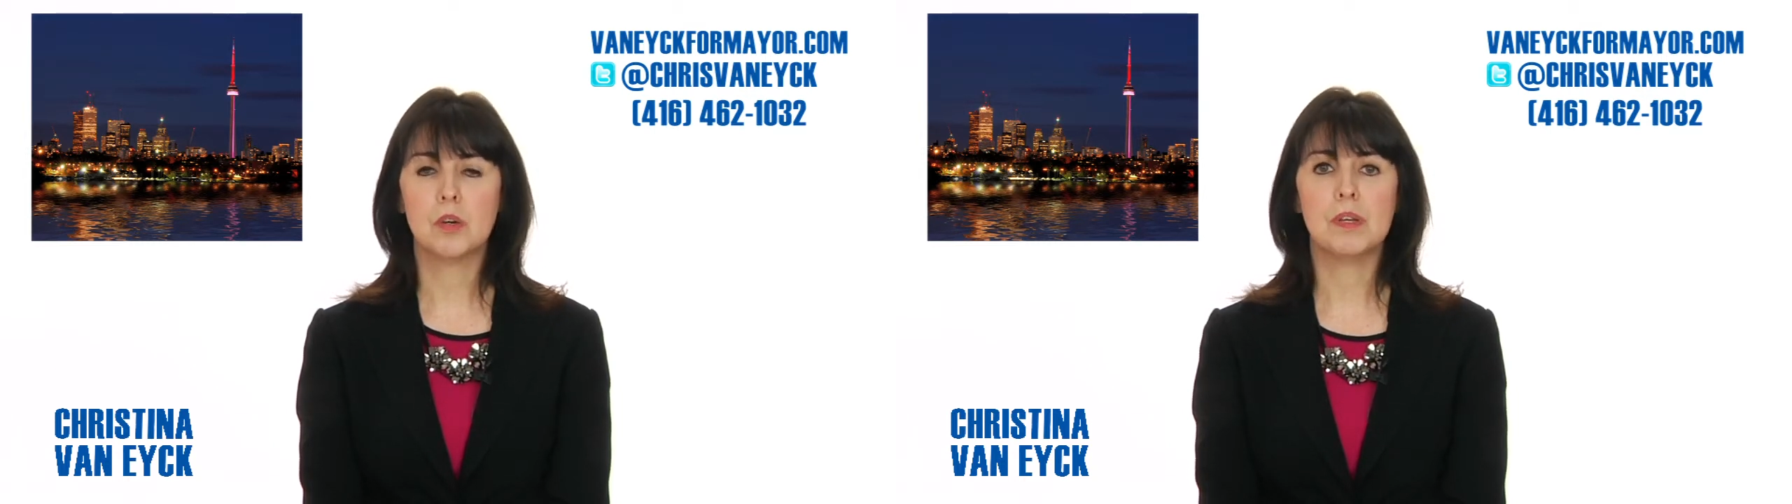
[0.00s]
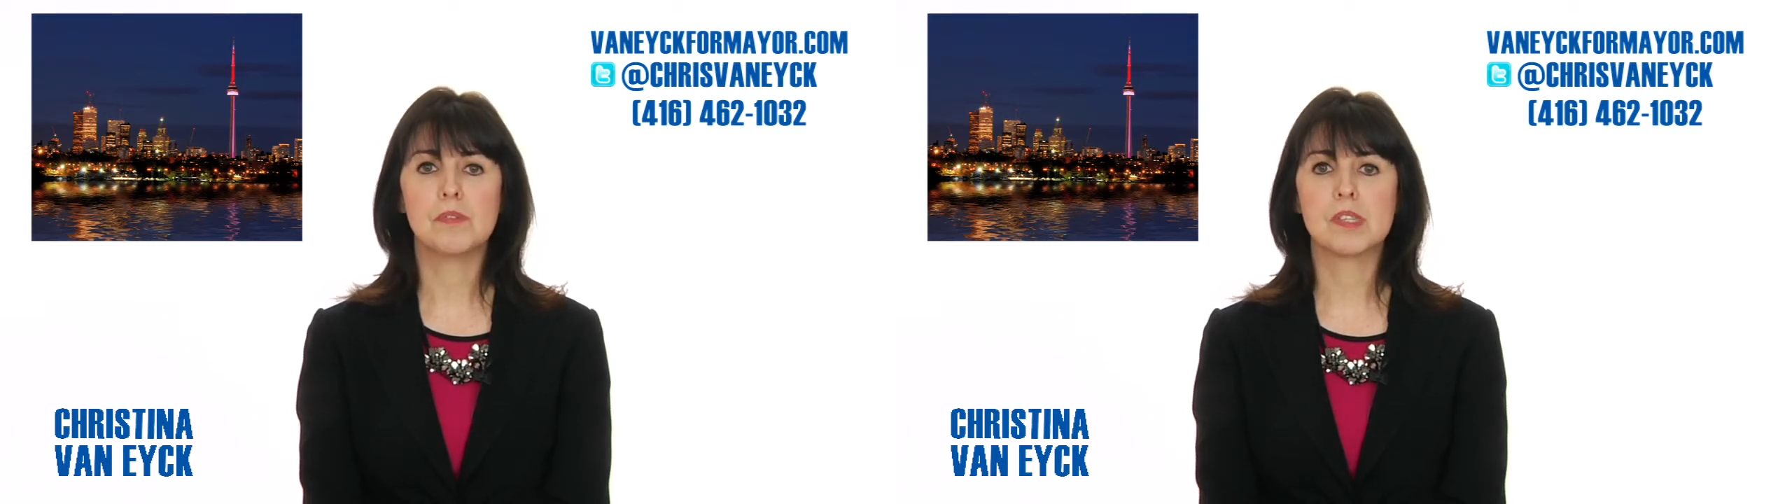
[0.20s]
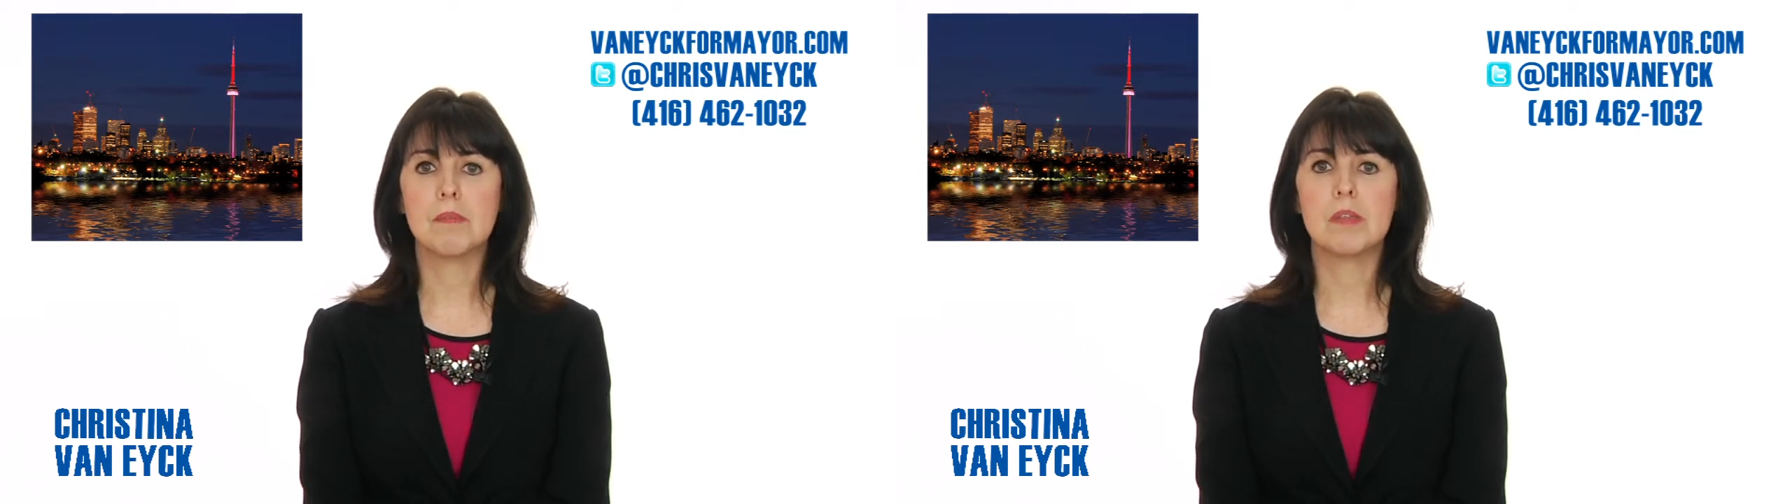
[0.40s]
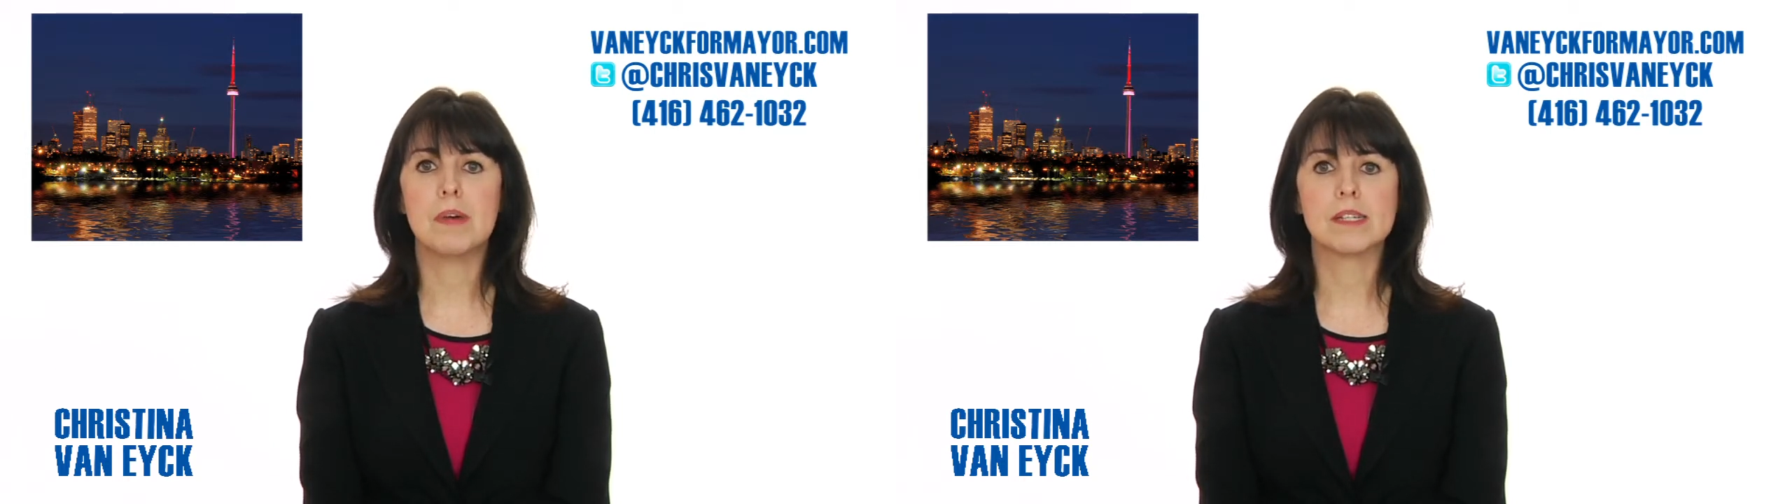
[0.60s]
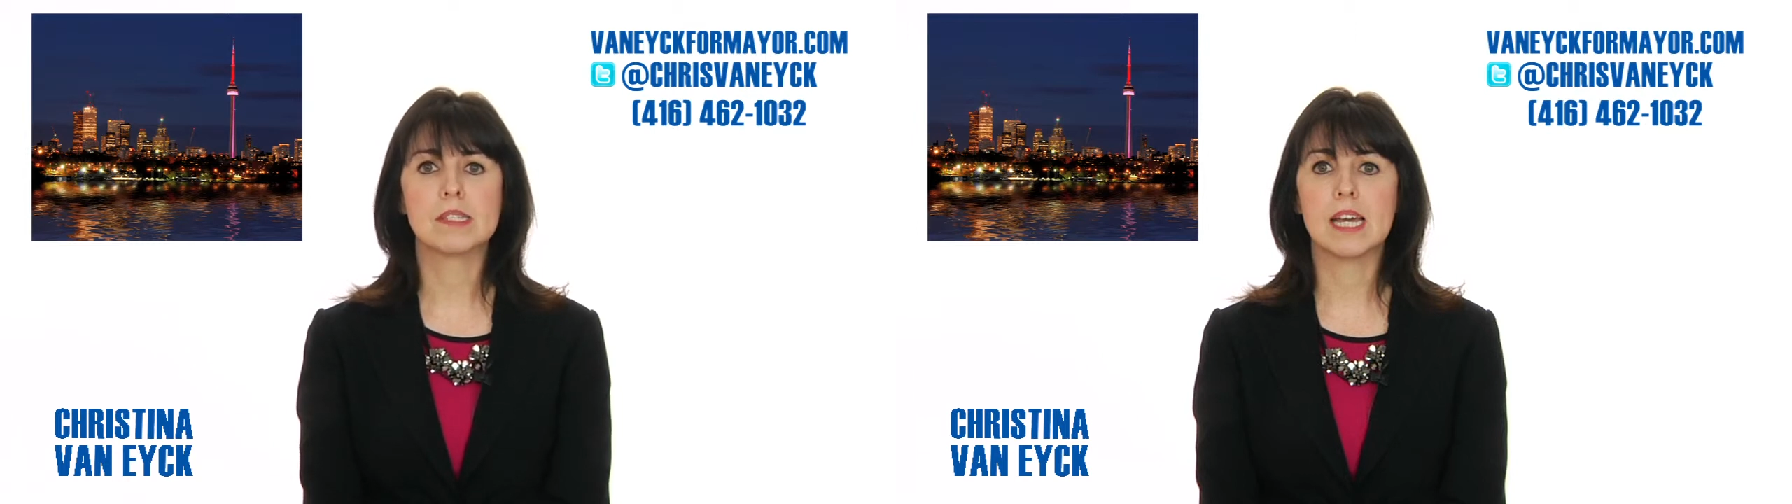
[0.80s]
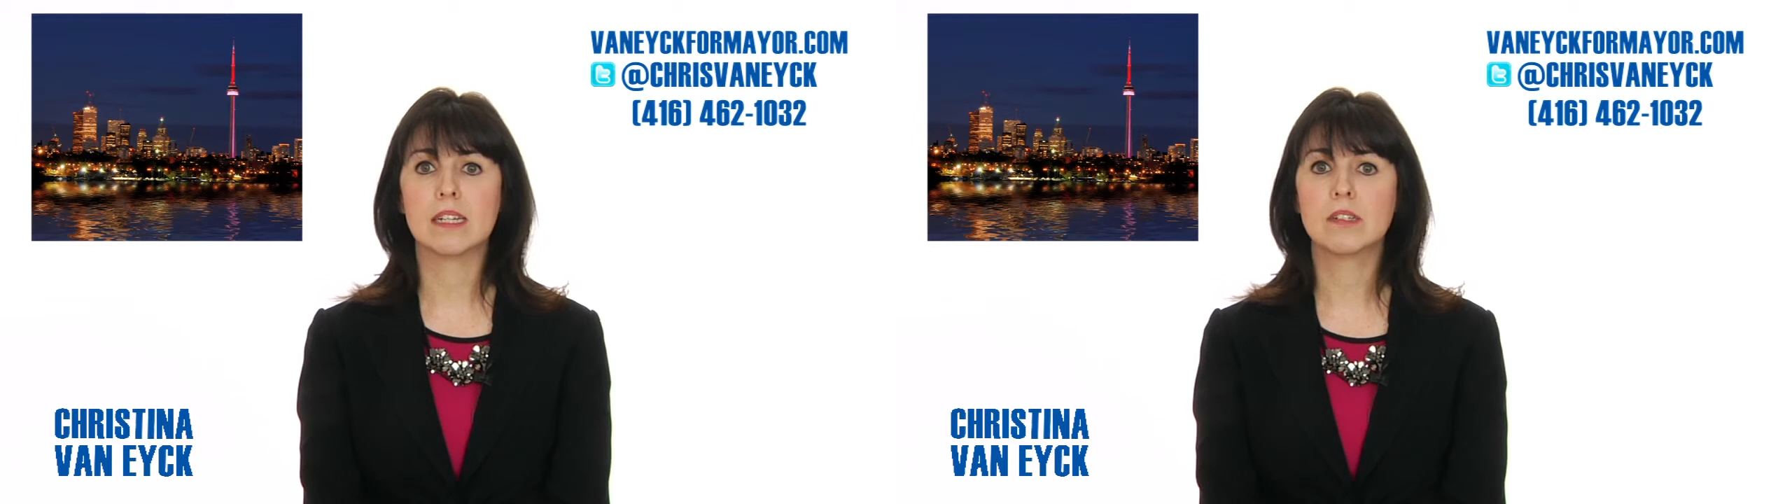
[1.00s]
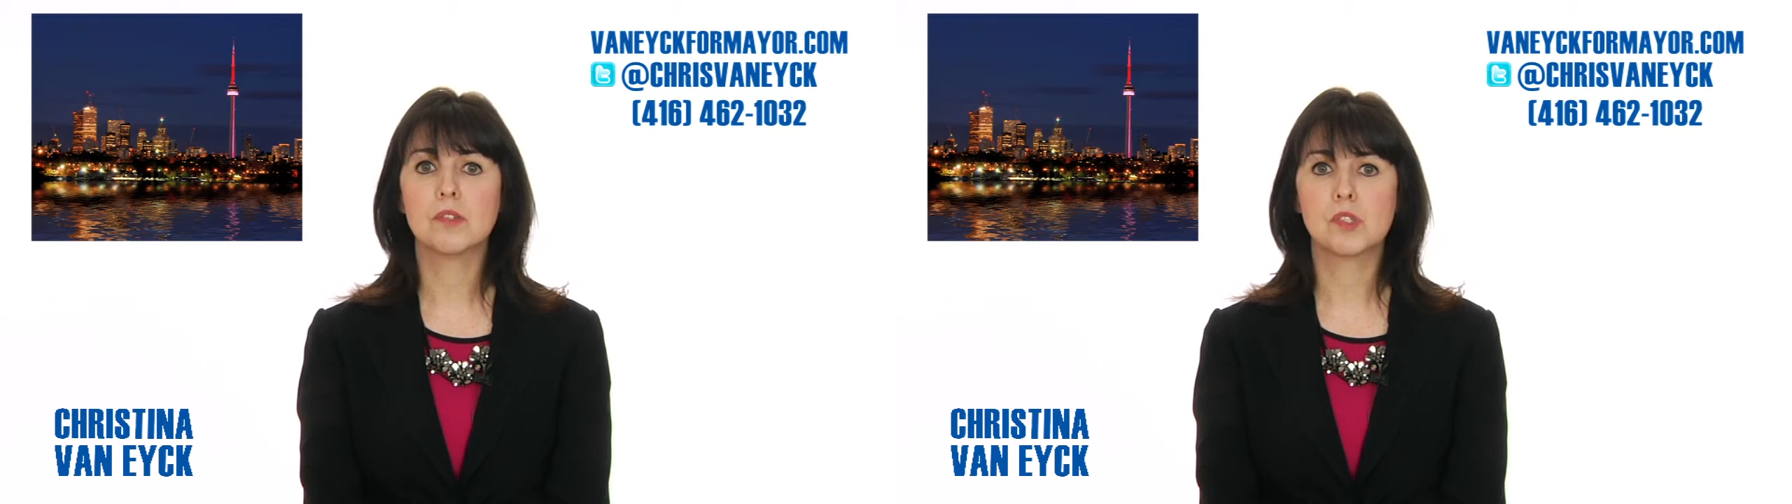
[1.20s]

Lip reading: We have some of the best technical